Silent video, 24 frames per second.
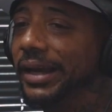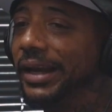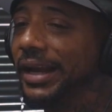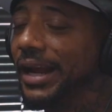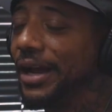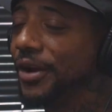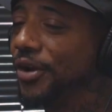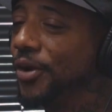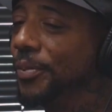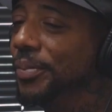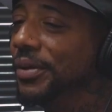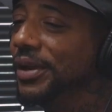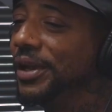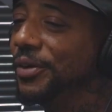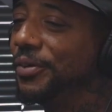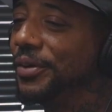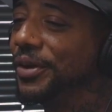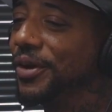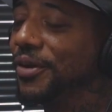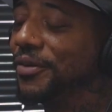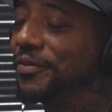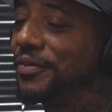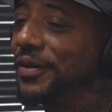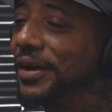I don't believe we're
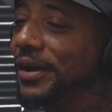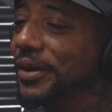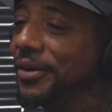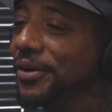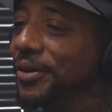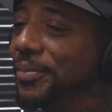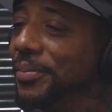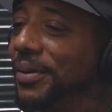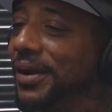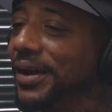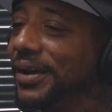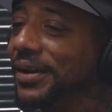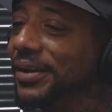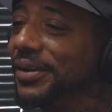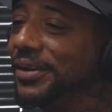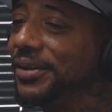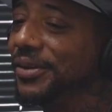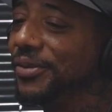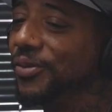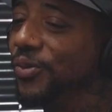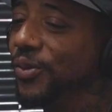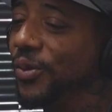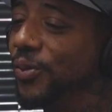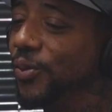going to find her body
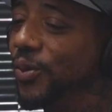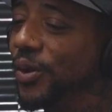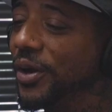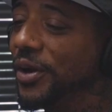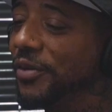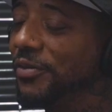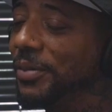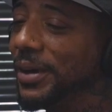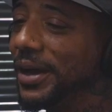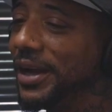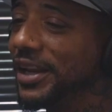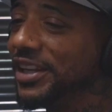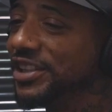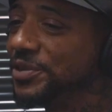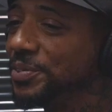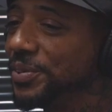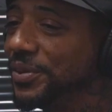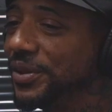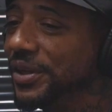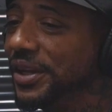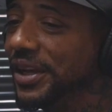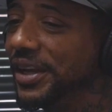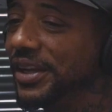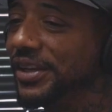where the body is
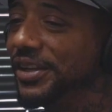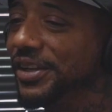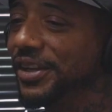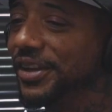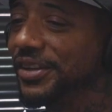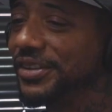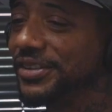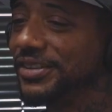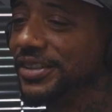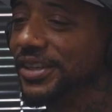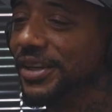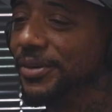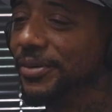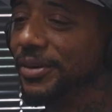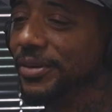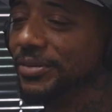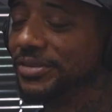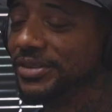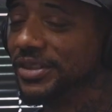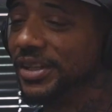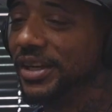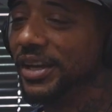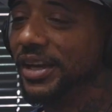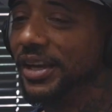put at. You understand what I'm
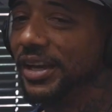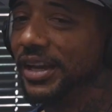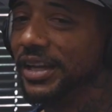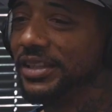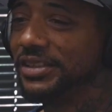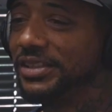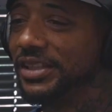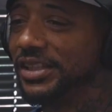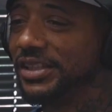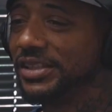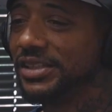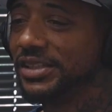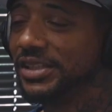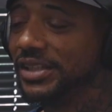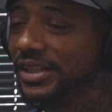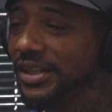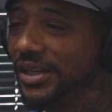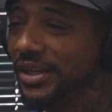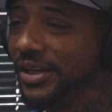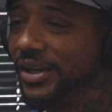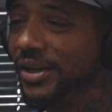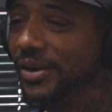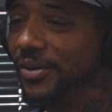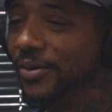saying? That's just
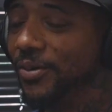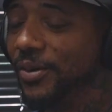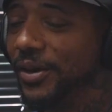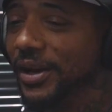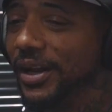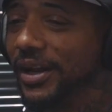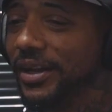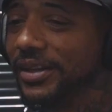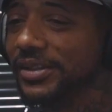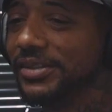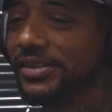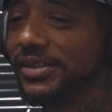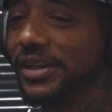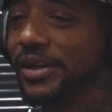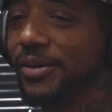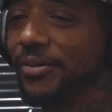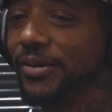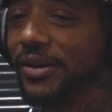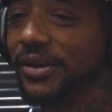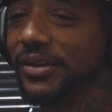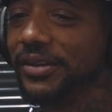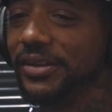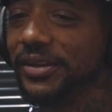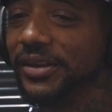what I can say
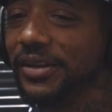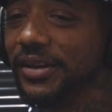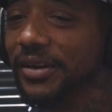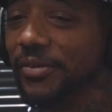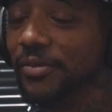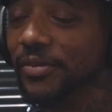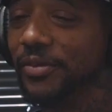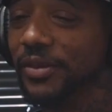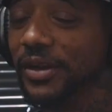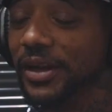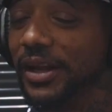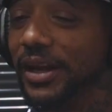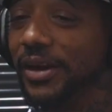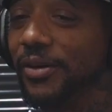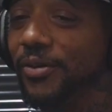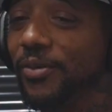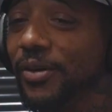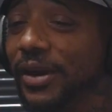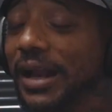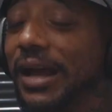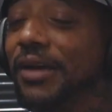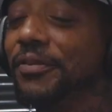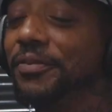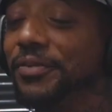right there, what
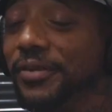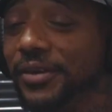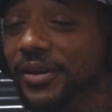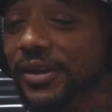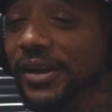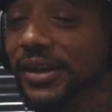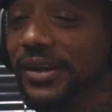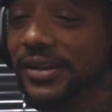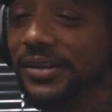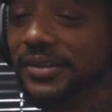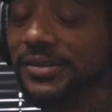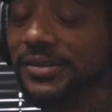I feel like.